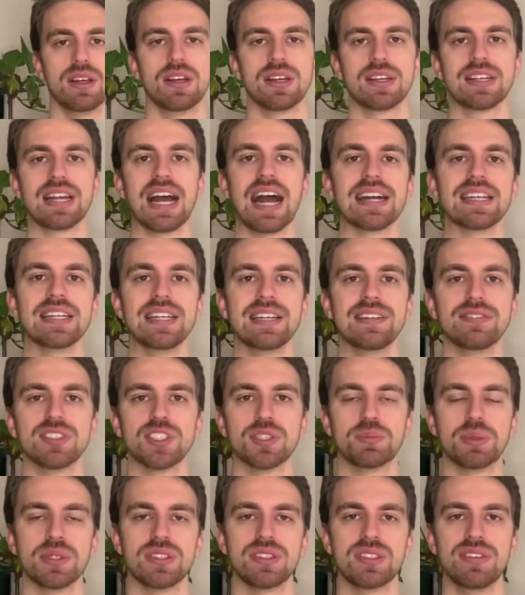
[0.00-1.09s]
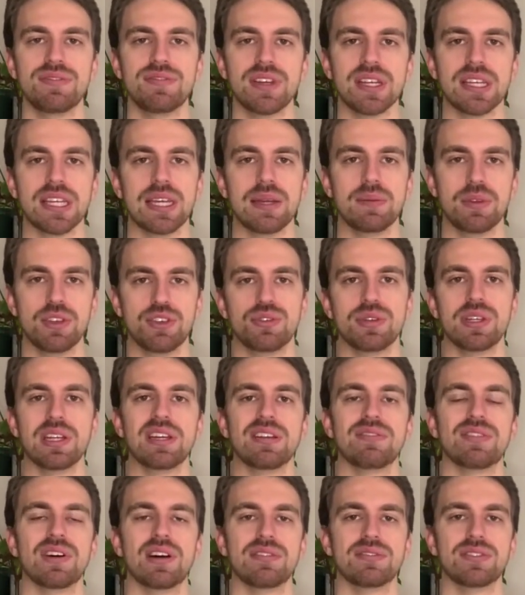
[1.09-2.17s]
Cognitive specific imagery
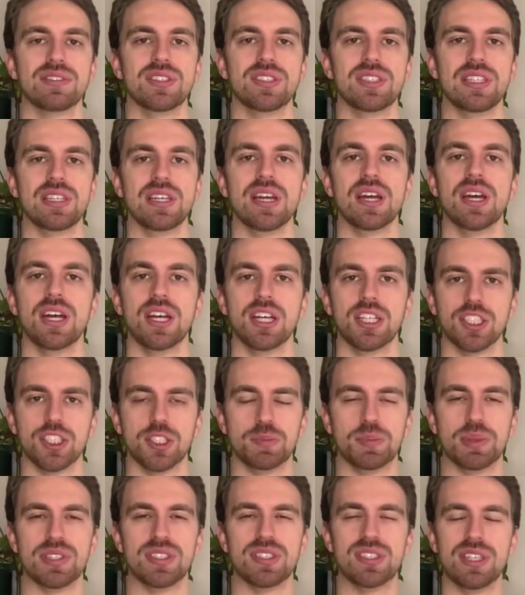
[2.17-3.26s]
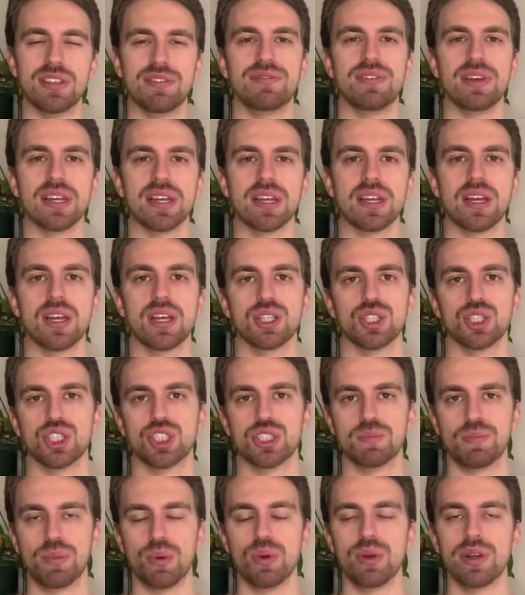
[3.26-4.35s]
involves the specific
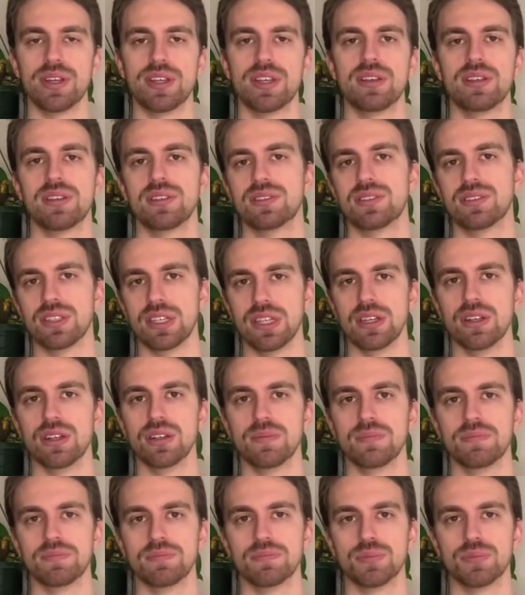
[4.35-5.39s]
sport skill,